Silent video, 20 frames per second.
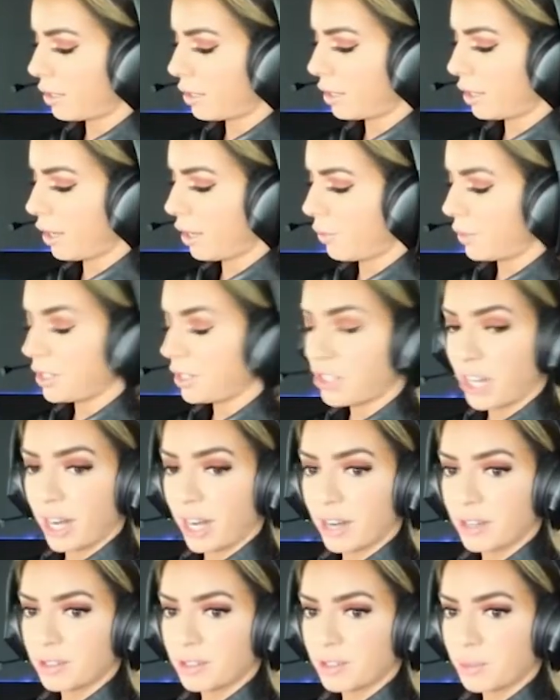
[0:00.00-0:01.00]
can we
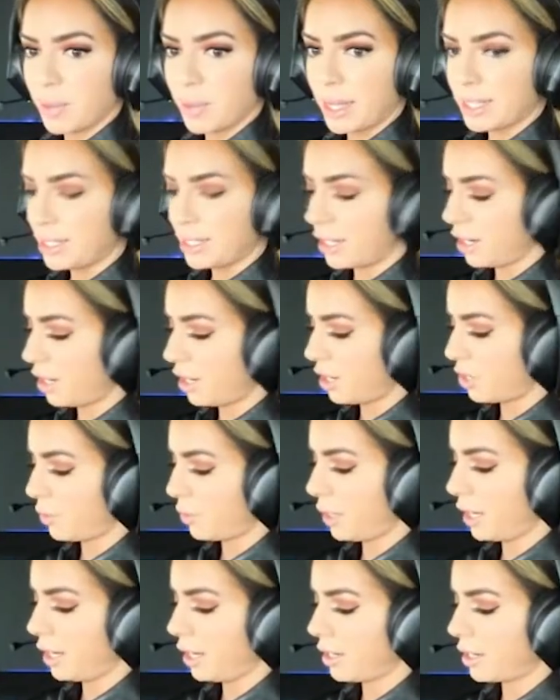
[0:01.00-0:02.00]
share space here, or do we
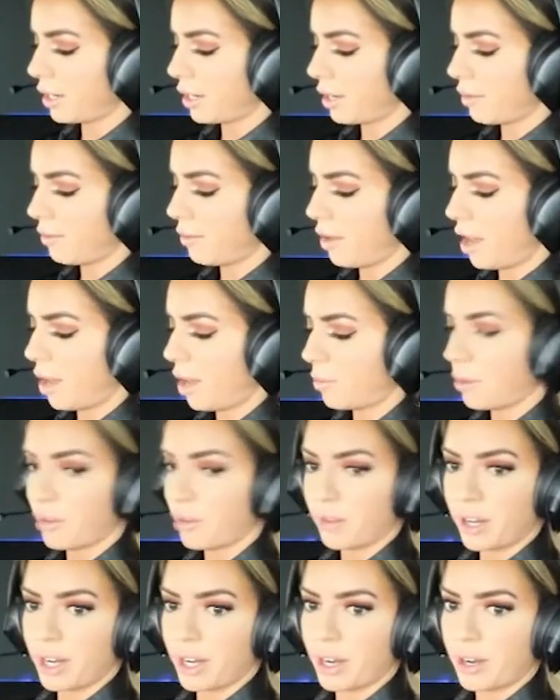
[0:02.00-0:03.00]
need to hop over
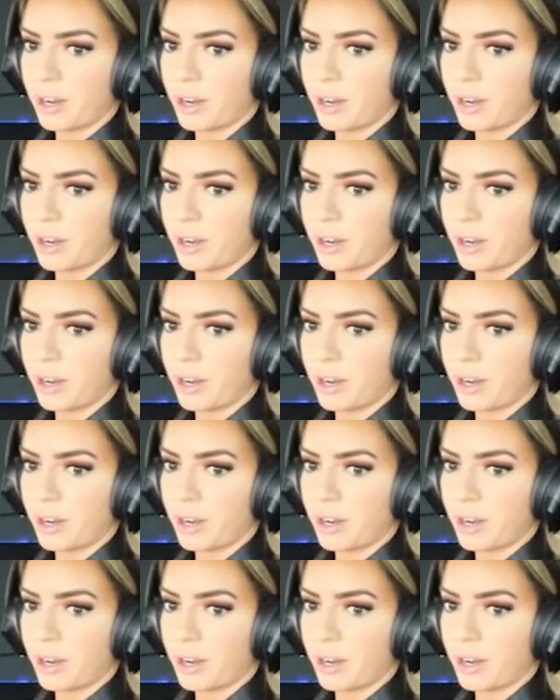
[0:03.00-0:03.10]
here?